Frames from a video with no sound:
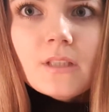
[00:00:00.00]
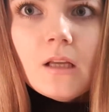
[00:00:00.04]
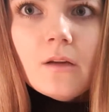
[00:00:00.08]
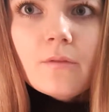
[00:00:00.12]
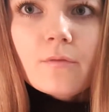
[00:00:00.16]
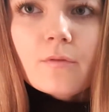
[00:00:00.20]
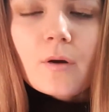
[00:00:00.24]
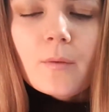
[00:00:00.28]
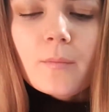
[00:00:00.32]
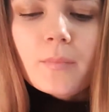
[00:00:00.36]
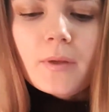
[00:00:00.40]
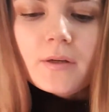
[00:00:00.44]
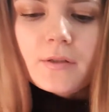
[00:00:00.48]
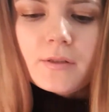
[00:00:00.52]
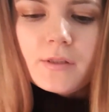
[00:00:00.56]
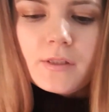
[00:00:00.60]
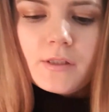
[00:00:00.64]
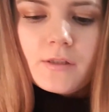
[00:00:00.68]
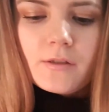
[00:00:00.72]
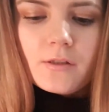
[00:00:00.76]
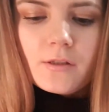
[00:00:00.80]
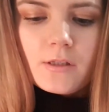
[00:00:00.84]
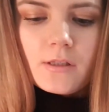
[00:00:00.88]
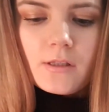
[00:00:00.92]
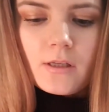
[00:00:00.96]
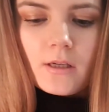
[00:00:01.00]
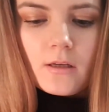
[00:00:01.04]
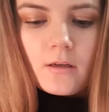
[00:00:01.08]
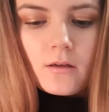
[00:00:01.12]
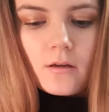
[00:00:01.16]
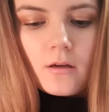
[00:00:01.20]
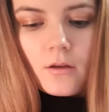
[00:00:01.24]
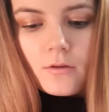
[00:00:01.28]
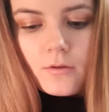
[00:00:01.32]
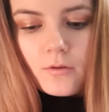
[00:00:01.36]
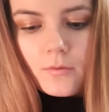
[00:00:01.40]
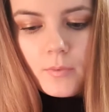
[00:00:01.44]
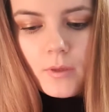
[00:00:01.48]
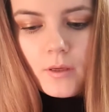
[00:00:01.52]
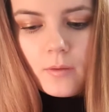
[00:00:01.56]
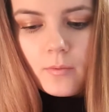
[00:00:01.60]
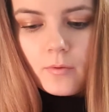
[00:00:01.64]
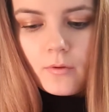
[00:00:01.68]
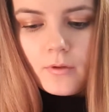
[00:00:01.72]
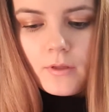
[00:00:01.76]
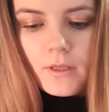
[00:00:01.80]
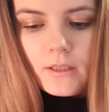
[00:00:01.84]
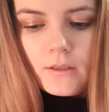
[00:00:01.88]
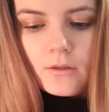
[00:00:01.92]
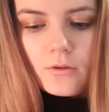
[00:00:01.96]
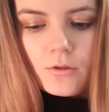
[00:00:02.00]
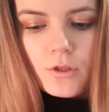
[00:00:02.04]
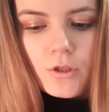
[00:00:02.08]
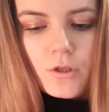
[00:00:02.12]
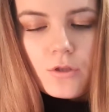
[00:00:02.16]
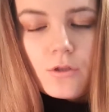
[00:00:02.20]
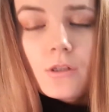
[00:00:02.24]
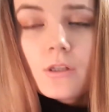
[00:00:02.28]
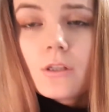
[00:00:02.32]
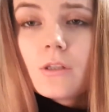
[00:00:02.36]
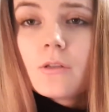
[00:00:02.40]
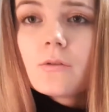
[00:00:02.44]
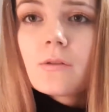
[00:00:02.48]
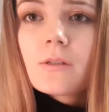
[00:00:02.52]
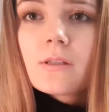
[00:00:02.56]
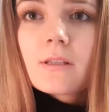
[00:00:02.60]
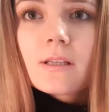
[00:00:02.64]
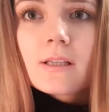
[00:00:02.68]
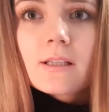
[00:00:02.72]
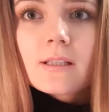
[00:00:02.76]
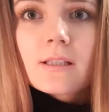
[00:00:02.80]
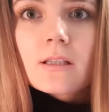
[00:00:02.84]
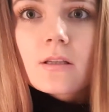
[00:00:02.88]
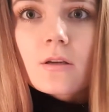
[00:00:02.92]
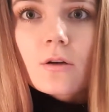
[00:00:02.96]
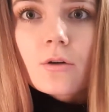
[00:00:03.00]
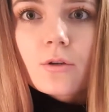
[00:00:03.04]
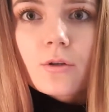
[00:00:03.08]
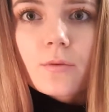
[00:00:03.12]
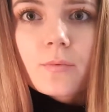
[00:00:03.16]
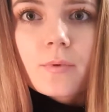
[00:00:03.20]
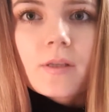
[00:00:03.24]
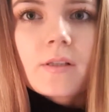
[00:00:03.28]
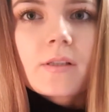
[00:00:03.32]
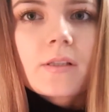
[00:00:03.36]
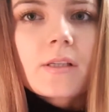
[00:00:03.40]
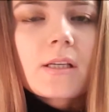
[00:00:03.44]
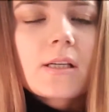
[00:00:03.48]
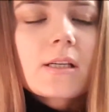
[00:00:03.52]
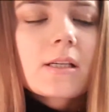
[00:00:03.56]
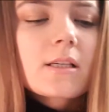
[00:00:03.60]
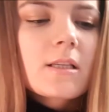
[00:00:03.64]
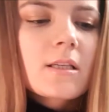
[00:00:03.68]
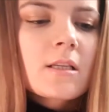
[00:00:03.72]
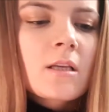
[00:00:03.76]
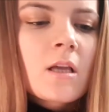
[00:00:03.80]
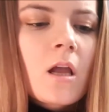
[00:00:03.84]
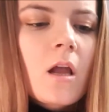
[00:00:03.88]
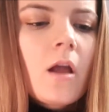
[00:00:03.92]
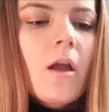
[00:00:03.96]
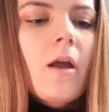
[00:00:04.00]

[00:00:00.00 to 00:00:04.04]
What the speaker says: from piercers and other people that you shouldn't use this on your piercings,